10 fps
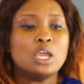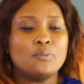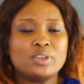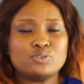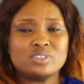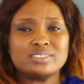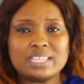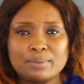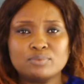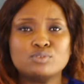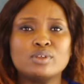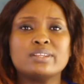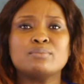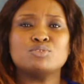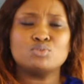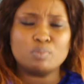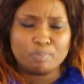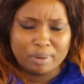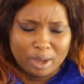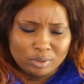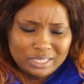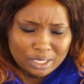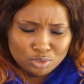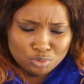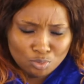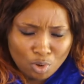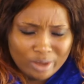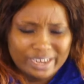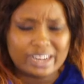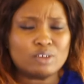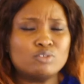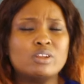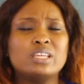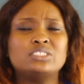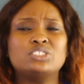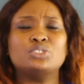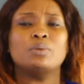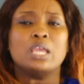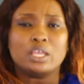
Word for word: When it was time for them to bow down to God and acknowledge Him,